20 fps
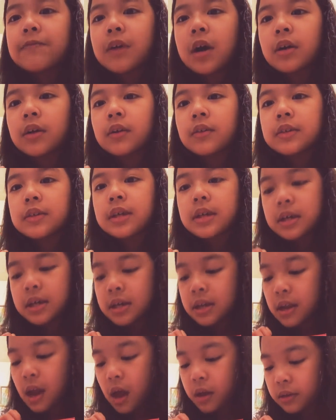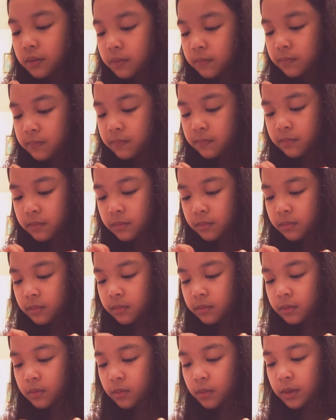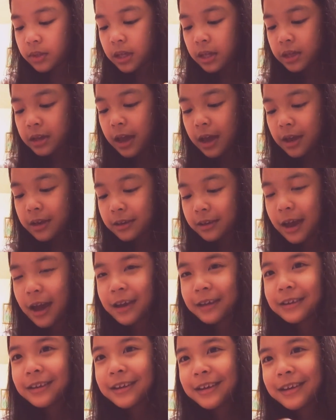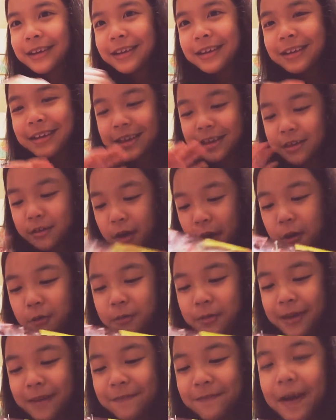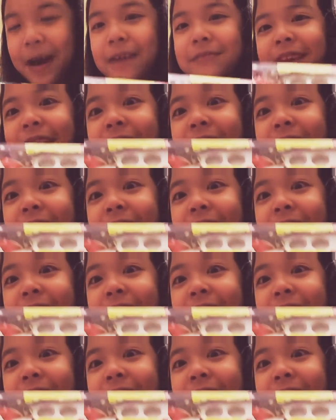dollars. Nine. What did you get in nine? You owe me five